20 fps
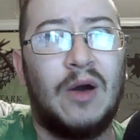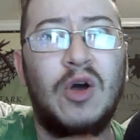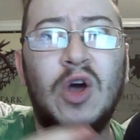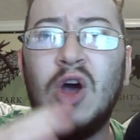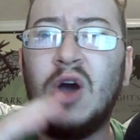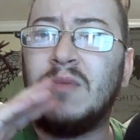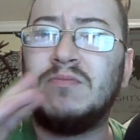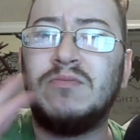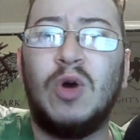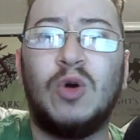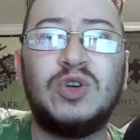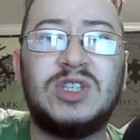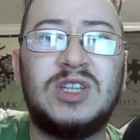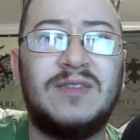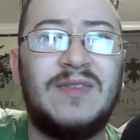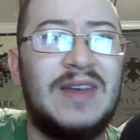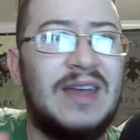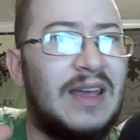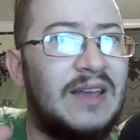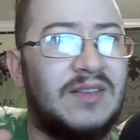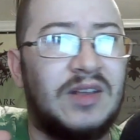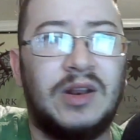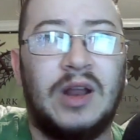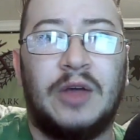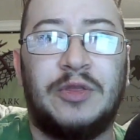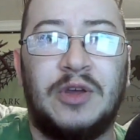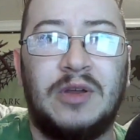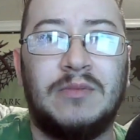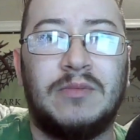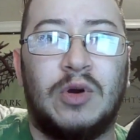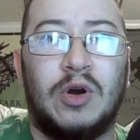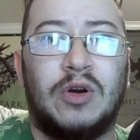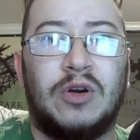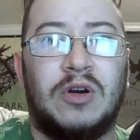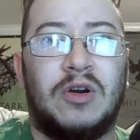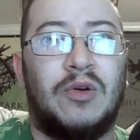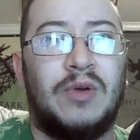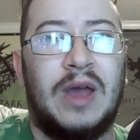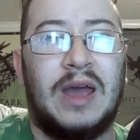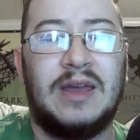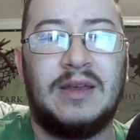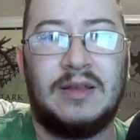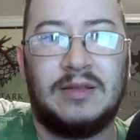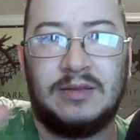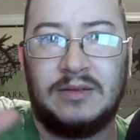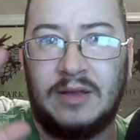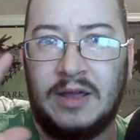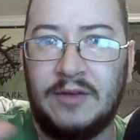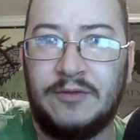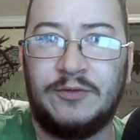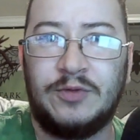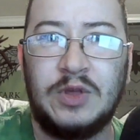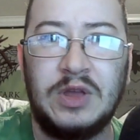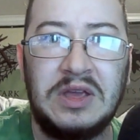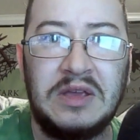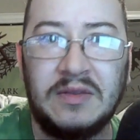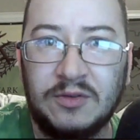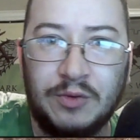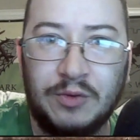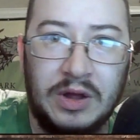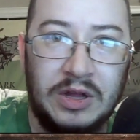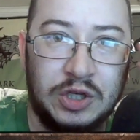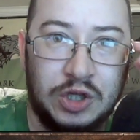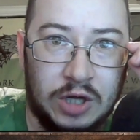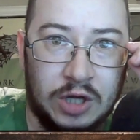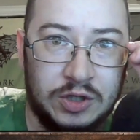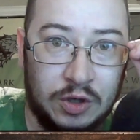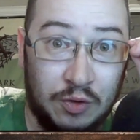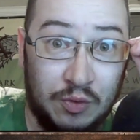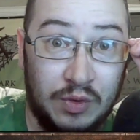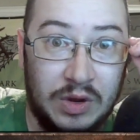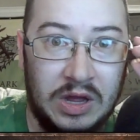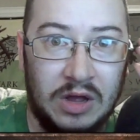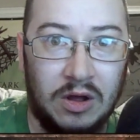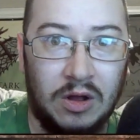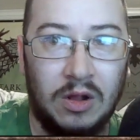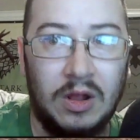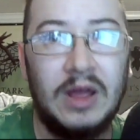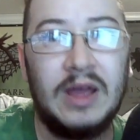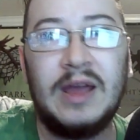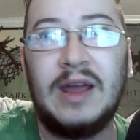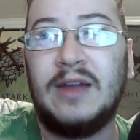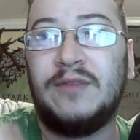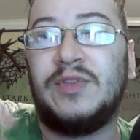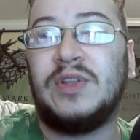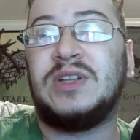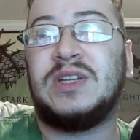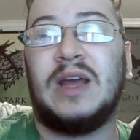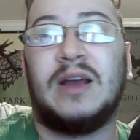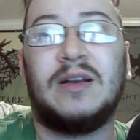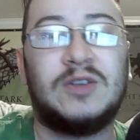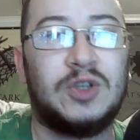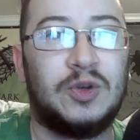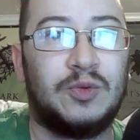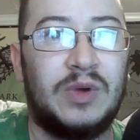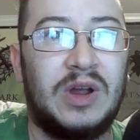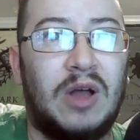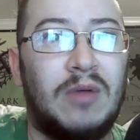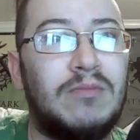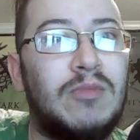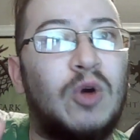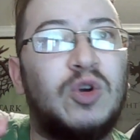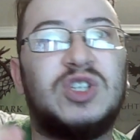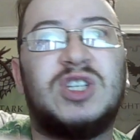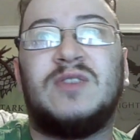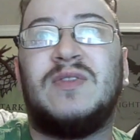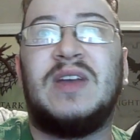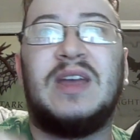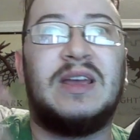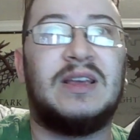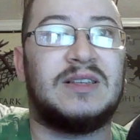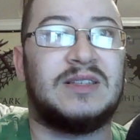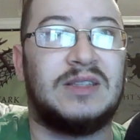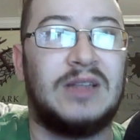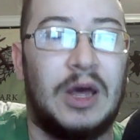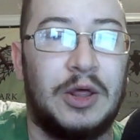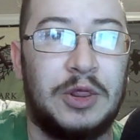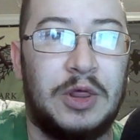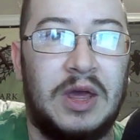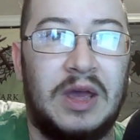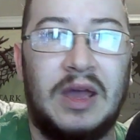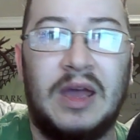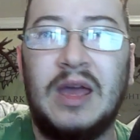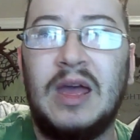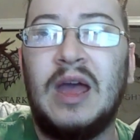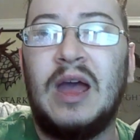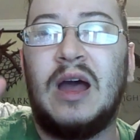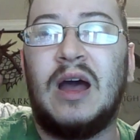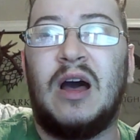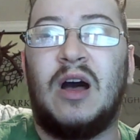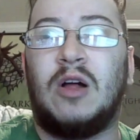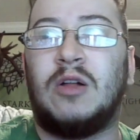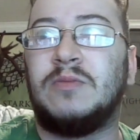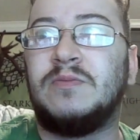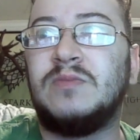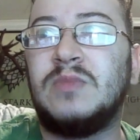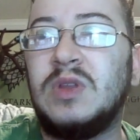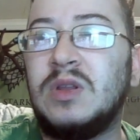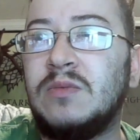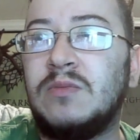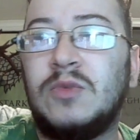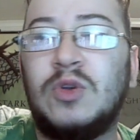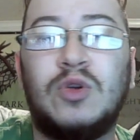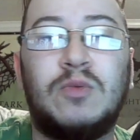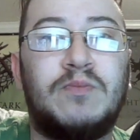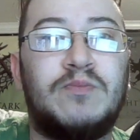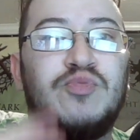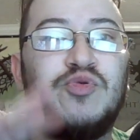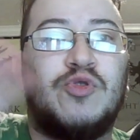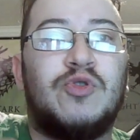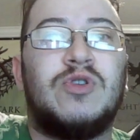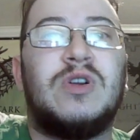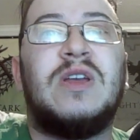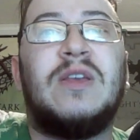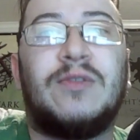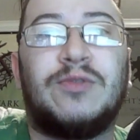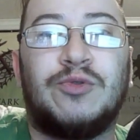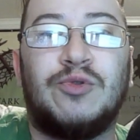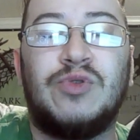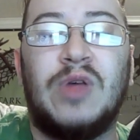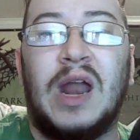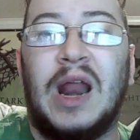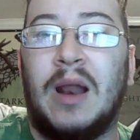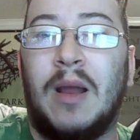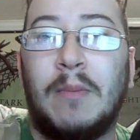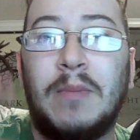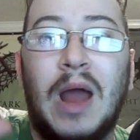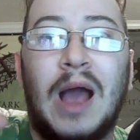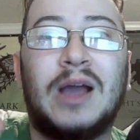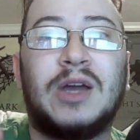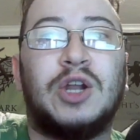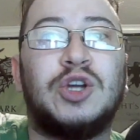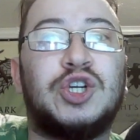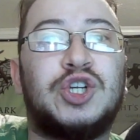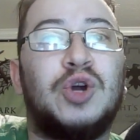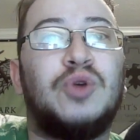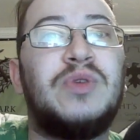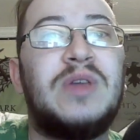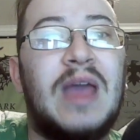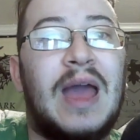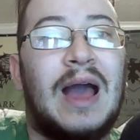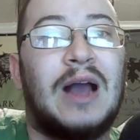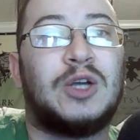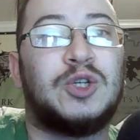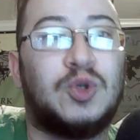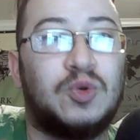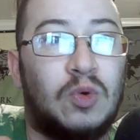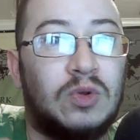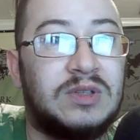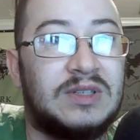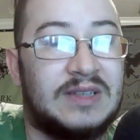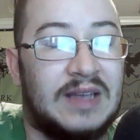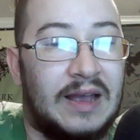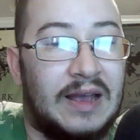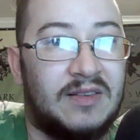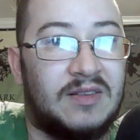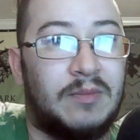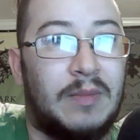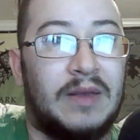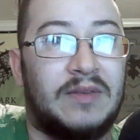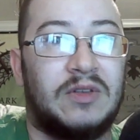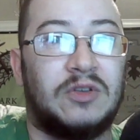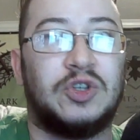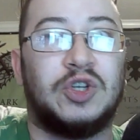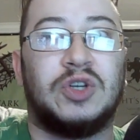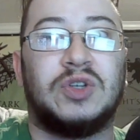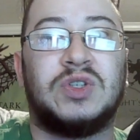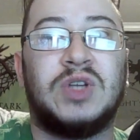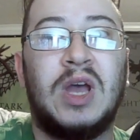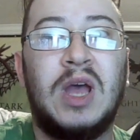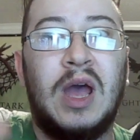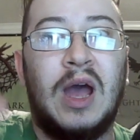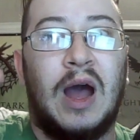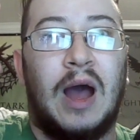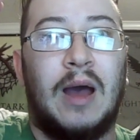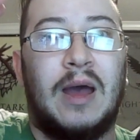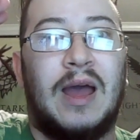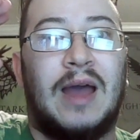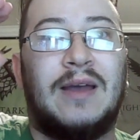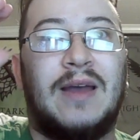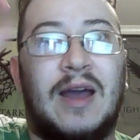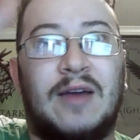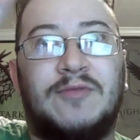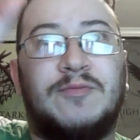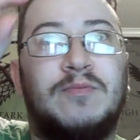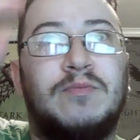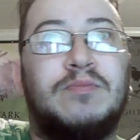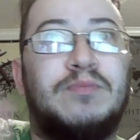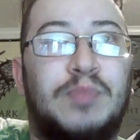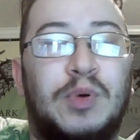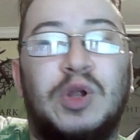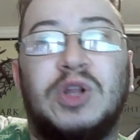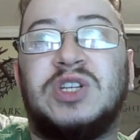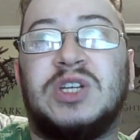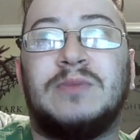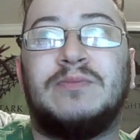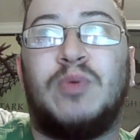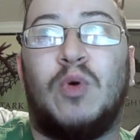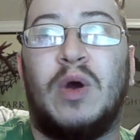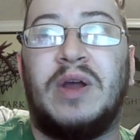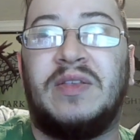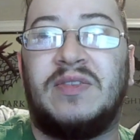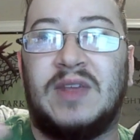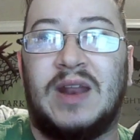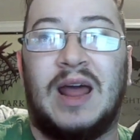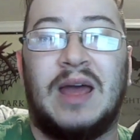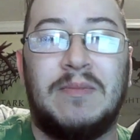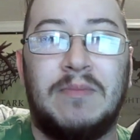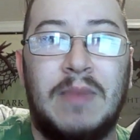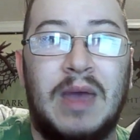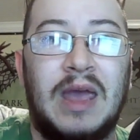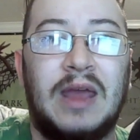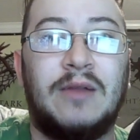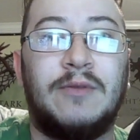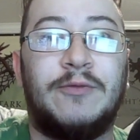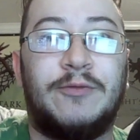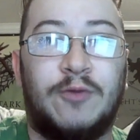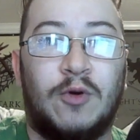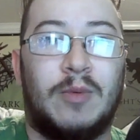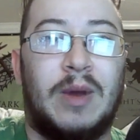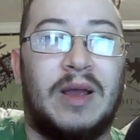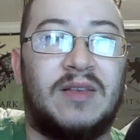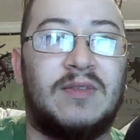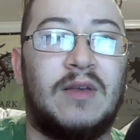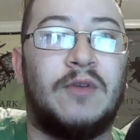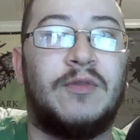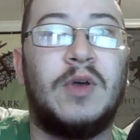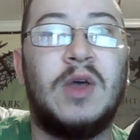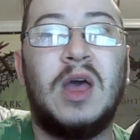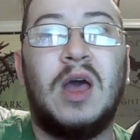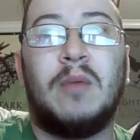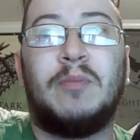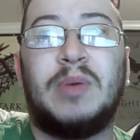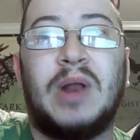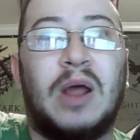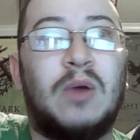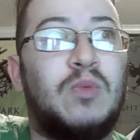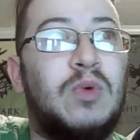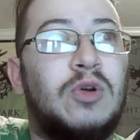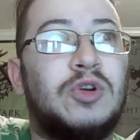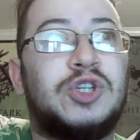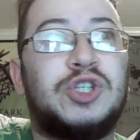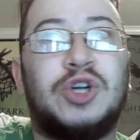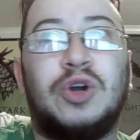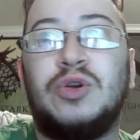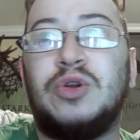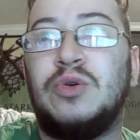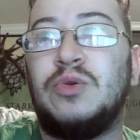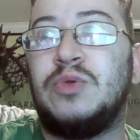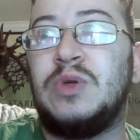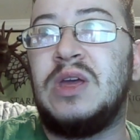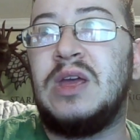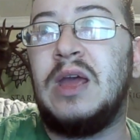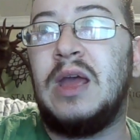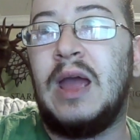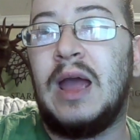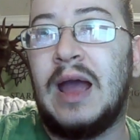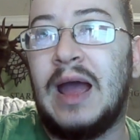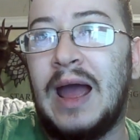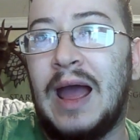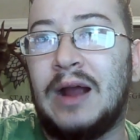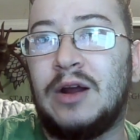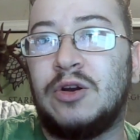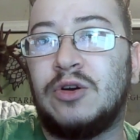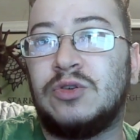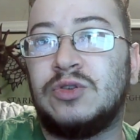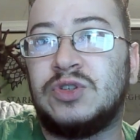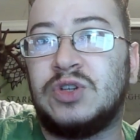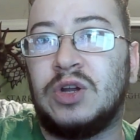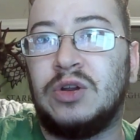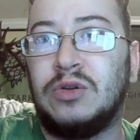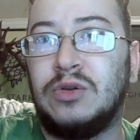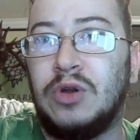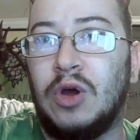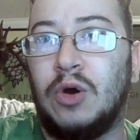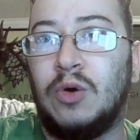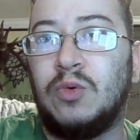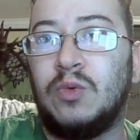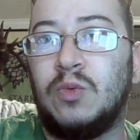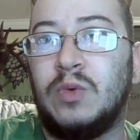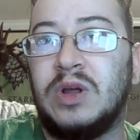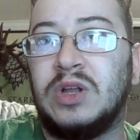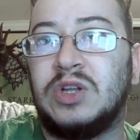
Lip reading: Most of it is a nothing burger, okay? If the screenshots are real, if the texts are real, most of it is nothing. I'll breeze through that. And I'm not going to show the actual text messages. I have bulletin points that I made for myself, but I will show you the hacker's note, which